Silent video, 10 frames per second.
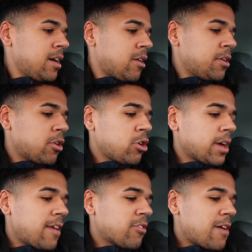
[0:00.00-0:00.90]
kind of gone
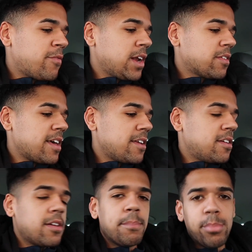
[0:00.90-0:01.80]
against everything I said.
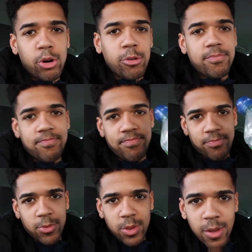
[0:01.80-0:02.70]
But
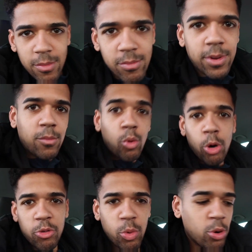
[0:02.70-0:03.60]

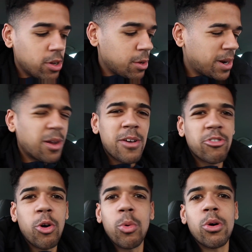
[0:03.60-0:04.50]
water's water. Well no it's
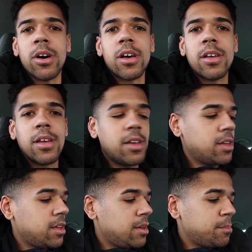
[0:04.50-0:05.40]
not water,
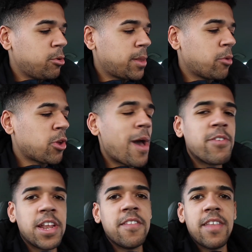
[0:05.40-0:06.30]
but there was no
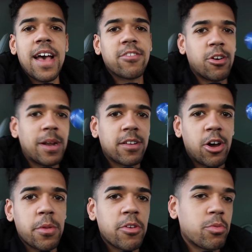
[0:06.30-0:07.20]
Evian in there so I had to
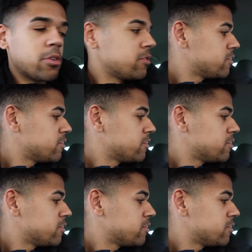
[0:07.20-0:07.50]
go this one.